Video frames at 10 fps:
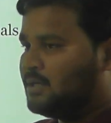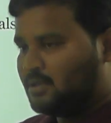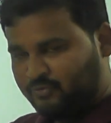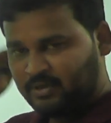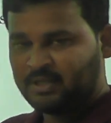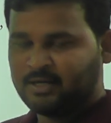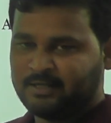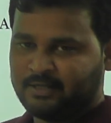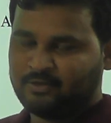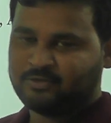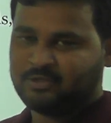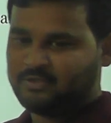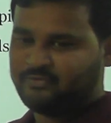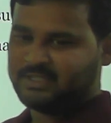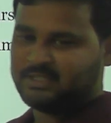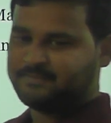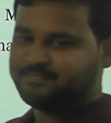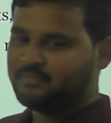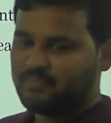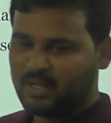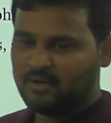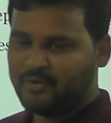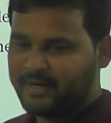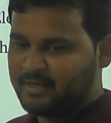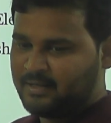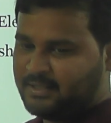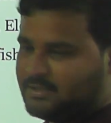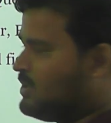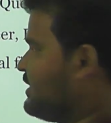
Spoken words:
further continuation of it. Okay, right, so let